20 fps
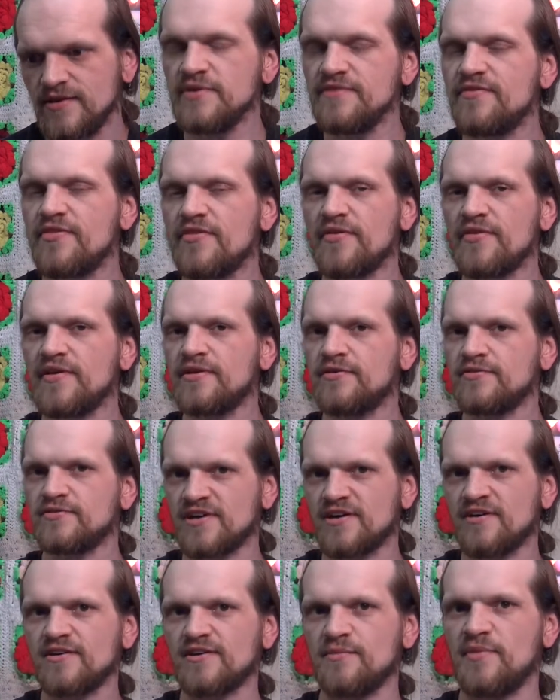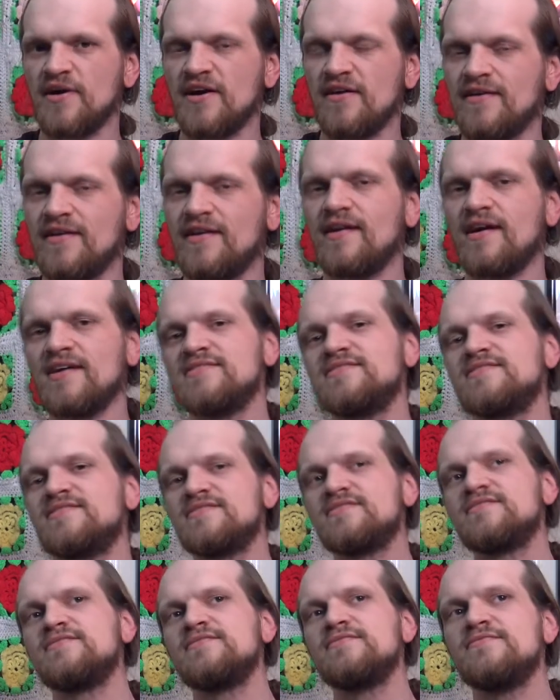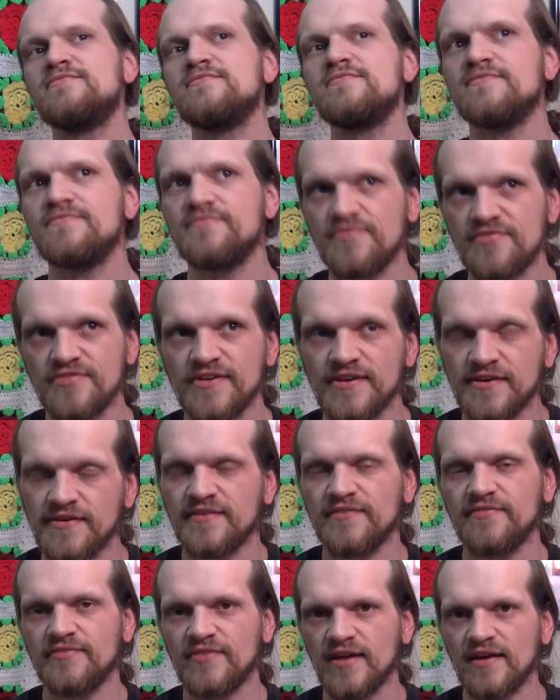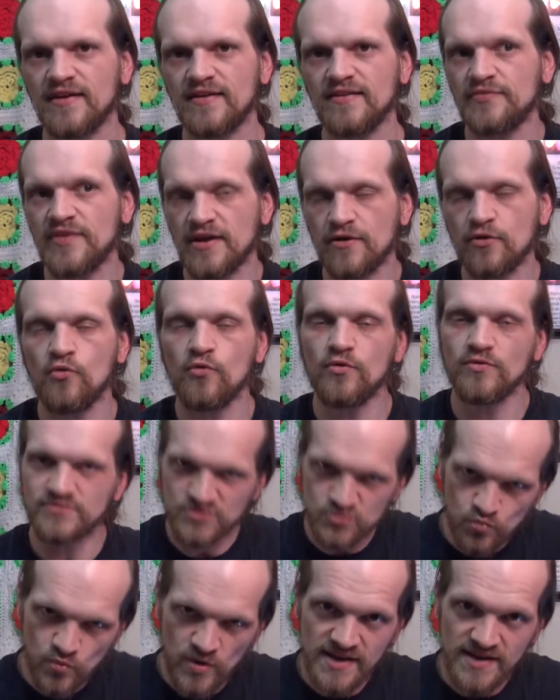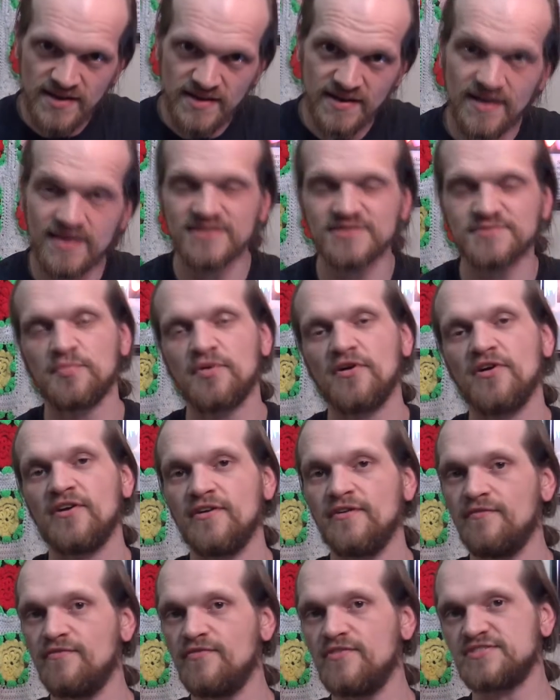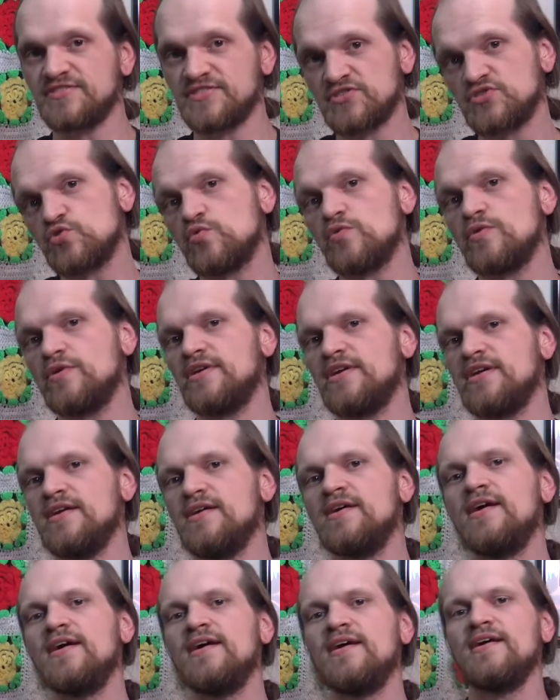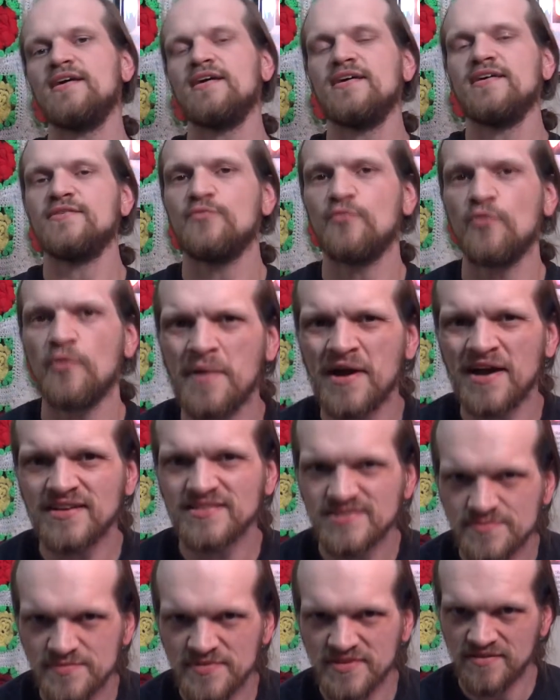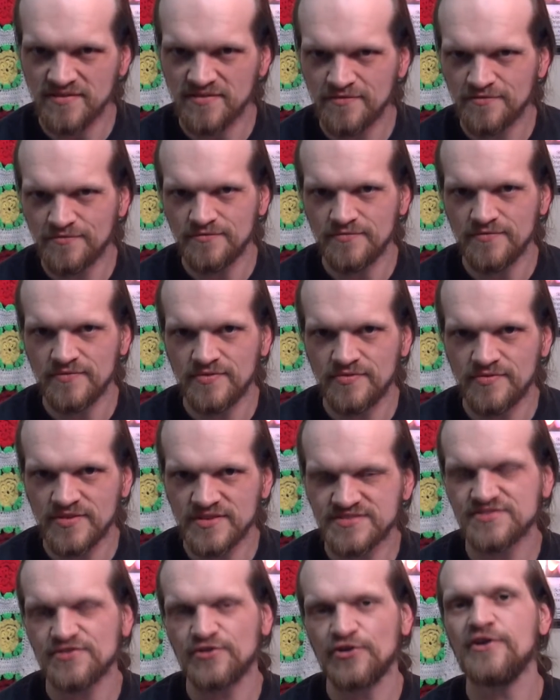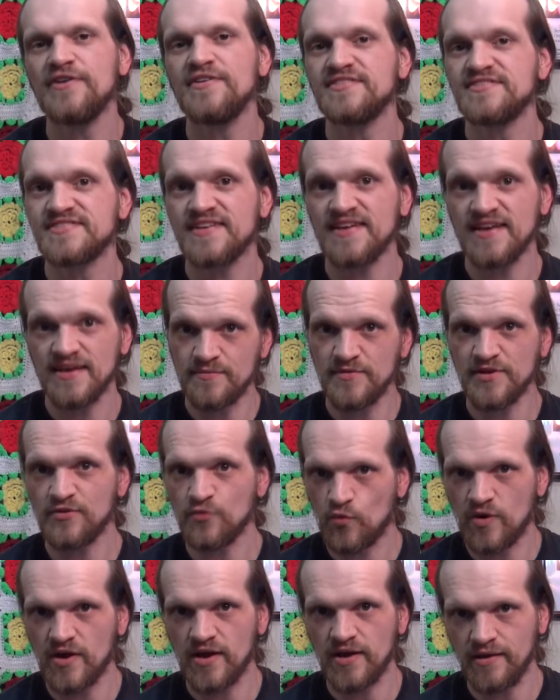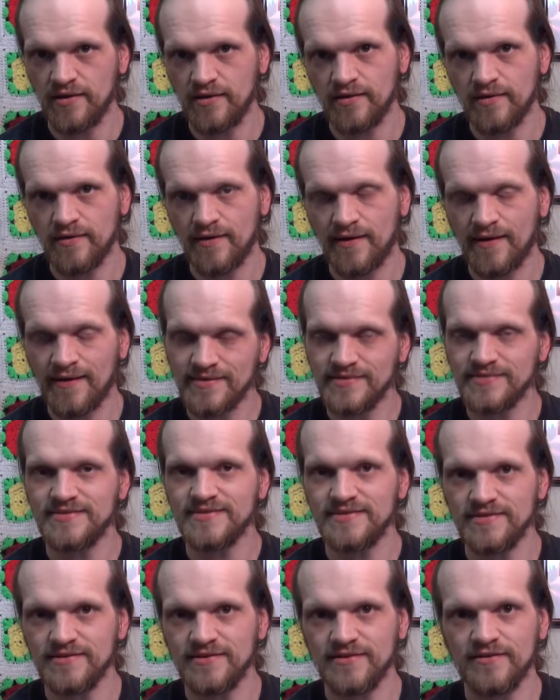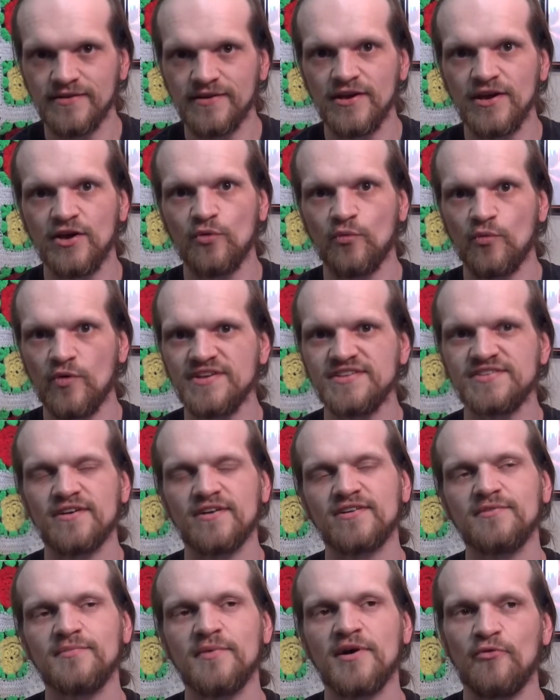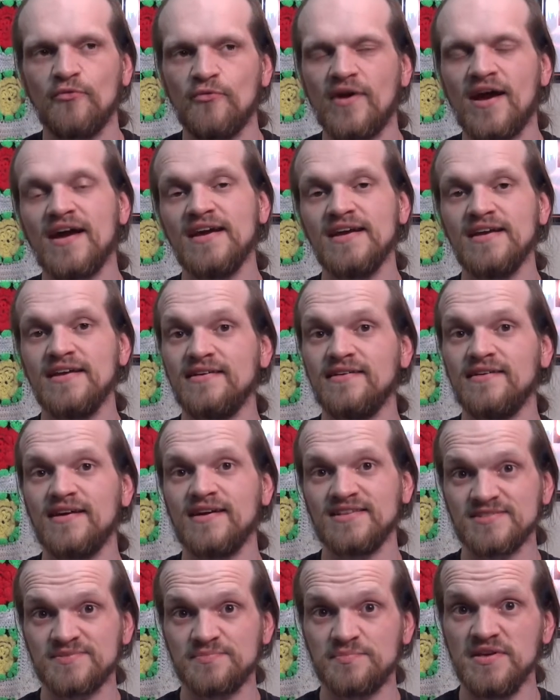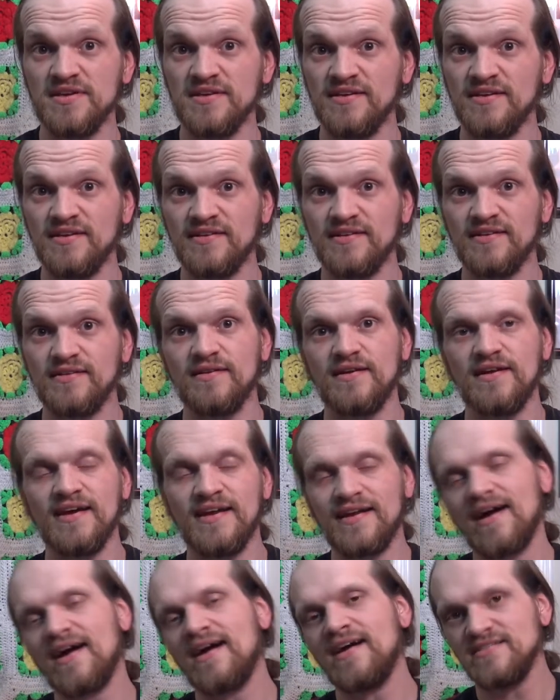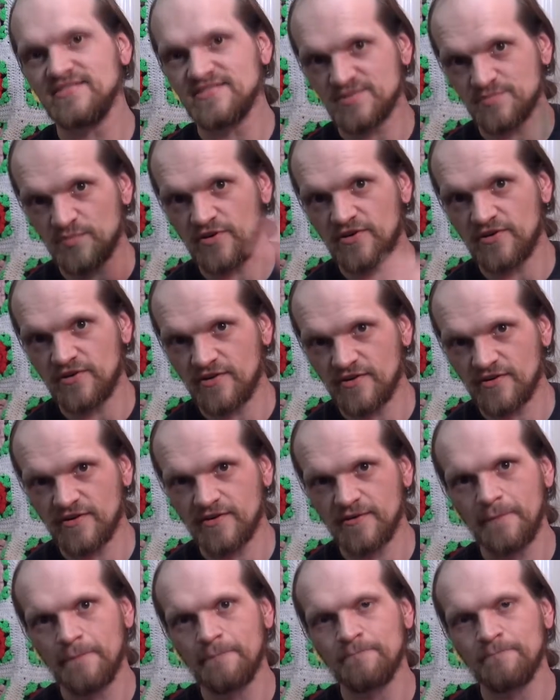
Even though they don't talk about it, I still think that that holds weight as part of the story. It reminds me of this Ernest Hemingway idea, where he talked about writing as being an iceberg,